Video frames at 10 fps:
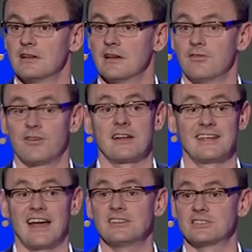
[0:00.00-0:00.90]
In fact, he
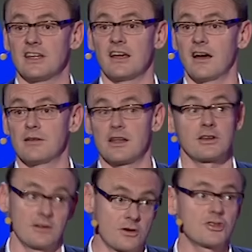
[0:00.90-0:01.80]
hated it. I mean, lucky,
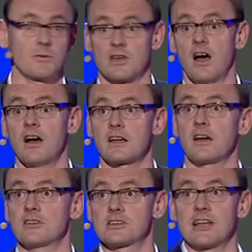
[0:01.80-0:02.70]
good job it was a hire car.
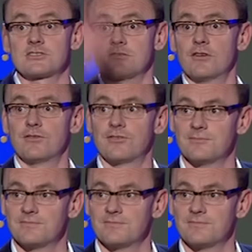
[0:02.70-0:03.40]
He slashed the roof.